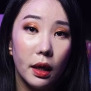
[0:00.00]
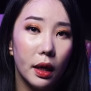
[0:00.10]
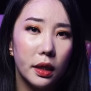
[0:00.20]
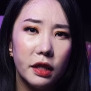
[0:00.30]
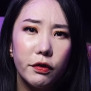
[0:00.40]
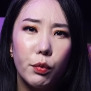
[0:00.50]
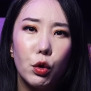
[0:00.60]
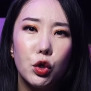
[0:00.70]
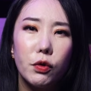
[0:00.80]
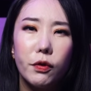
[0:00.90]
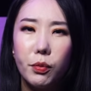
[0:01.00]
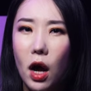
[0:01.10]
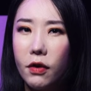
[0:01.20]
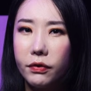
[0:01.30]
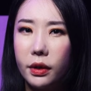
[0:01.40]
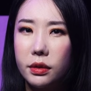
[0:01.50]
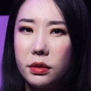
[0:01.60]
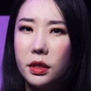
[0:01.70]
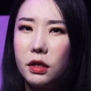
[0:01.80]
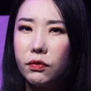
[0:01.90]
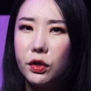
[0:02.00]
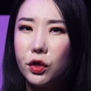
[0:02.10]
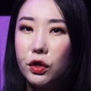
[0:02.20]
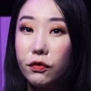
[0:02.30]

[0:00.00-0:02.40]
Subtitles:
and give a portion of the profits in return